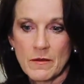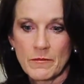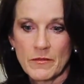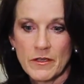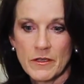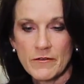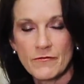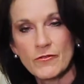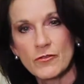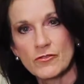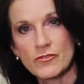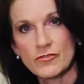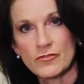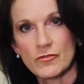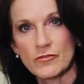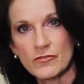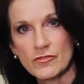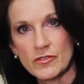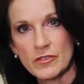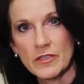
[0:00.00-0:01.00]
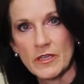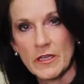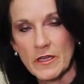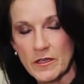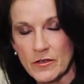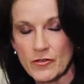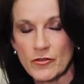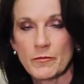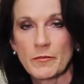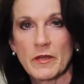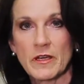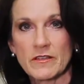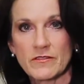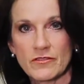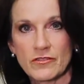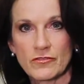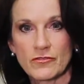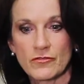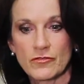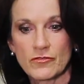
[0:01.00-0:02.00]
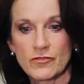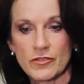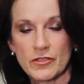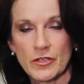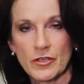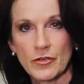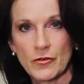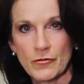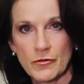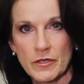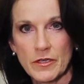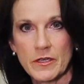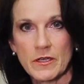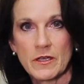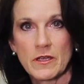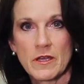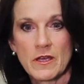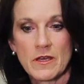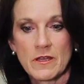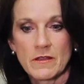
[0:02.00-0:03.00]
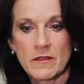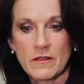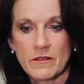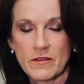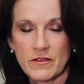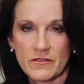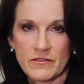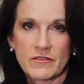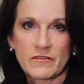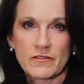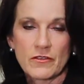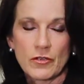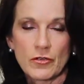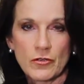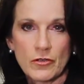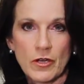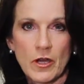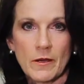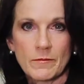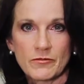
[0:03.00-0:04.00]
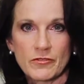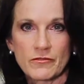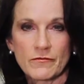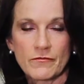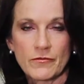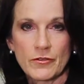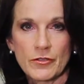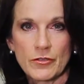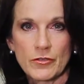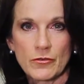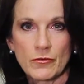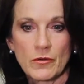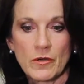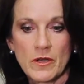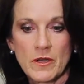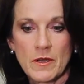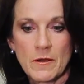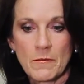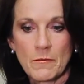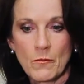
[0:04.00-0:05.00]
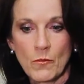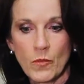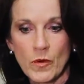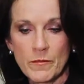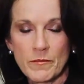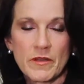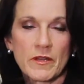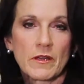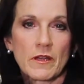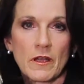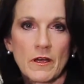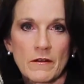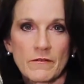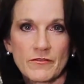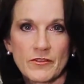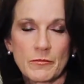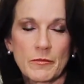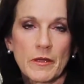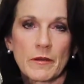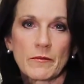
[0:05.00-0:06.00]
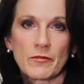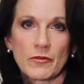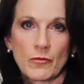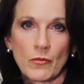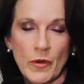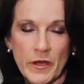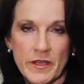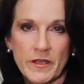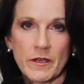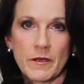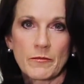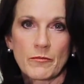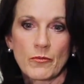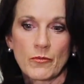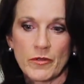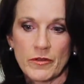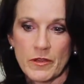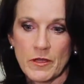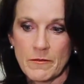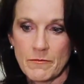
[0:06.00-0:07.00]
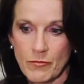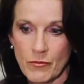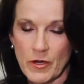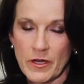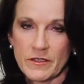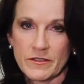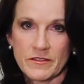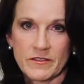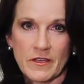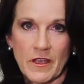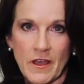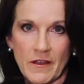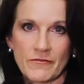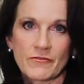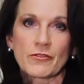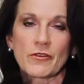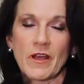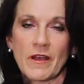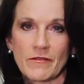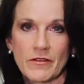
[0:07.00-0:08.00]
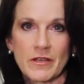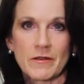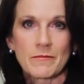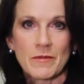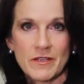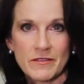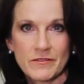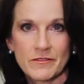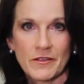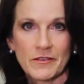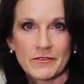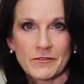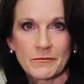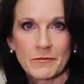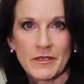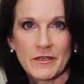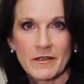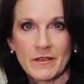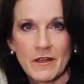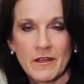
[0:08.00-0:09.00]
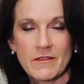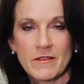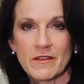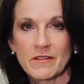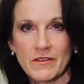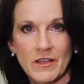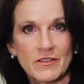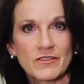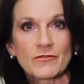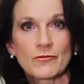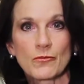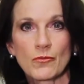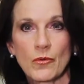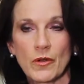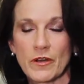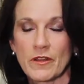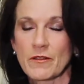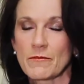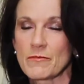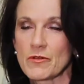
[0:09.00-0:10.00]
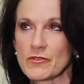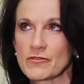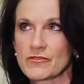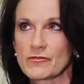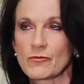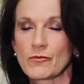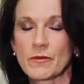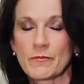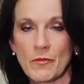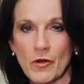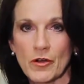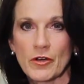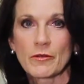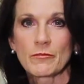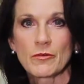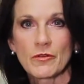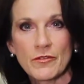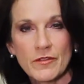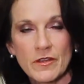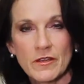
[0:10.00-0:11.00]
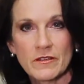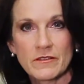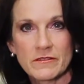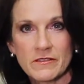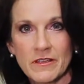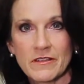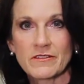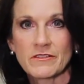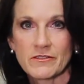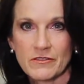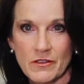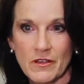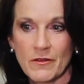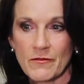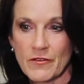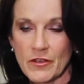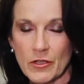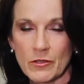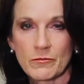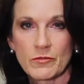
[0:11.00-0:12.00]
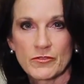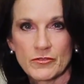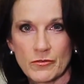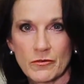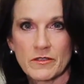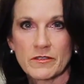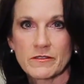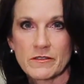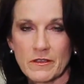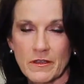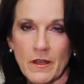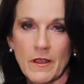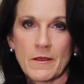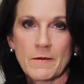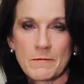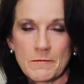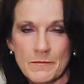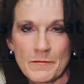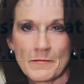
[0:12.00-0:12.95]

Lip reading: If your surgeon and your plastic surgeon agree that this is a good option for you, women love to be able to wake up with a breast after having a mastectomy, and I think that's one of the most remarkable things that's available to us today.